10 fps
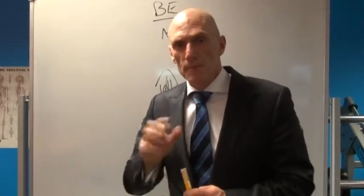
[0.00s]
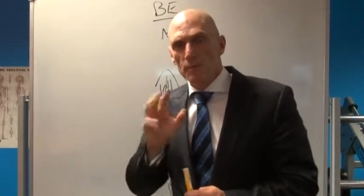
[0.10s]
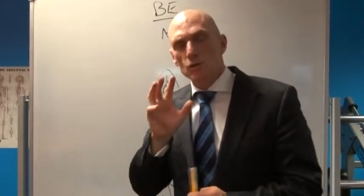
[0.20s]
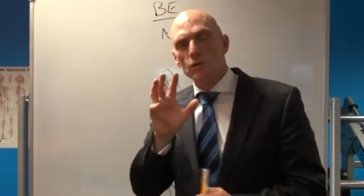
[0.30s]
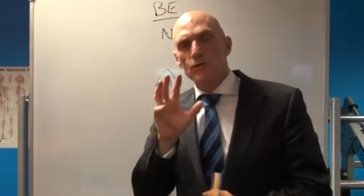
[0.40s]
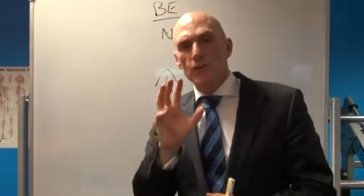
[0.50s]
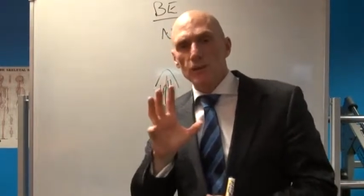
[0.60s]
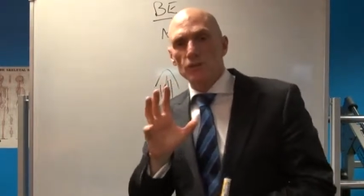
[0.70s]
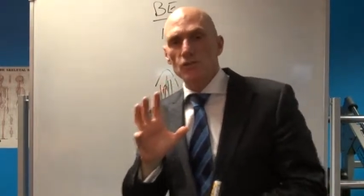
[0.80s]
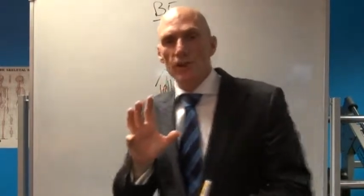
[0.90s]
Because
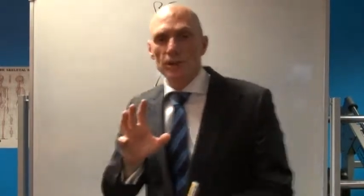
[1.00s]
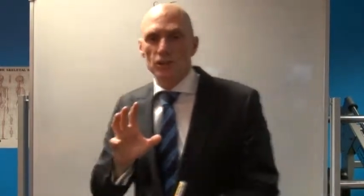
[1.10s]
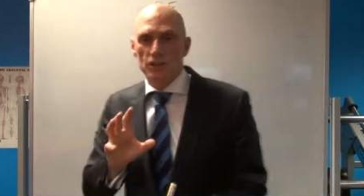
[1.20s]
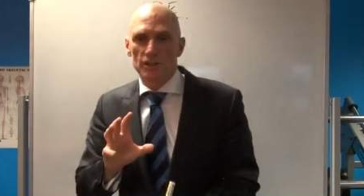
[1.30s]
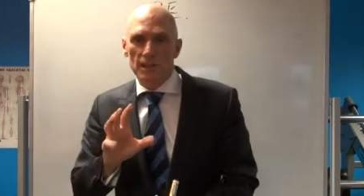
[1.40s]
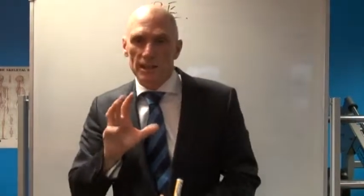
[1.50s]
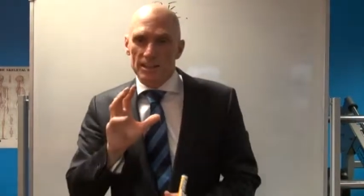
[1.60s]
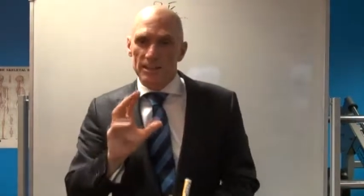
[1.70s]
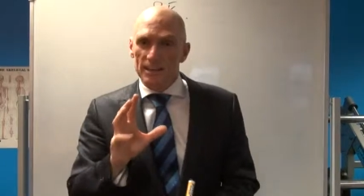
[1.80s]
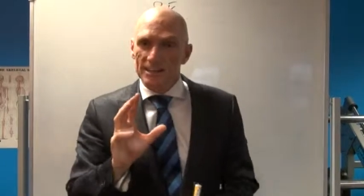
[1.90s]
frustration
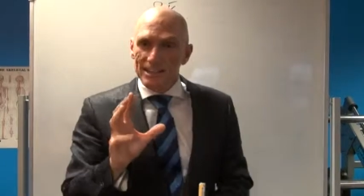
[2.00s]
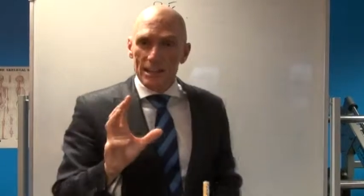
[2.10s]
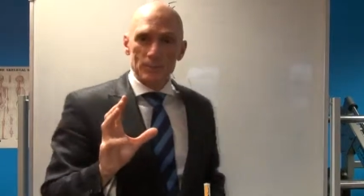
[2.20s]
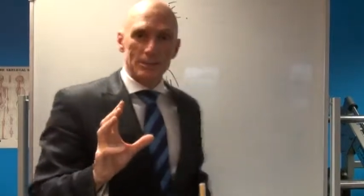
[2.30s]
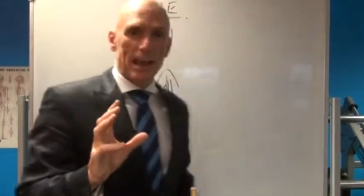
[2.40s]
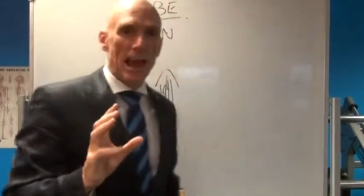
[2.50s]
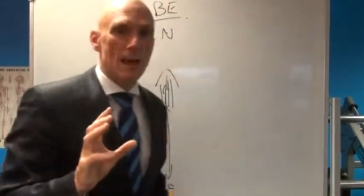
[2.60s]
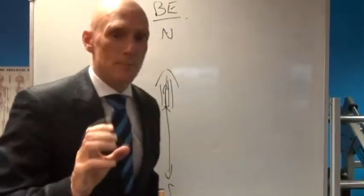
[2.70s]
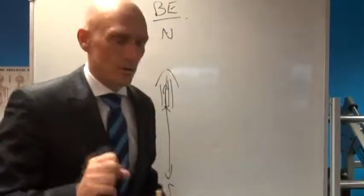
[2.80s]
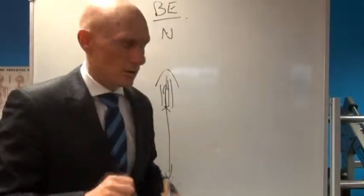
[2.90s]
seems to
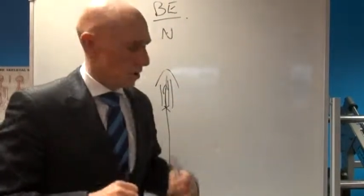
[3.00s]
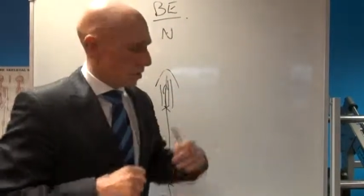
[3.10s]
happen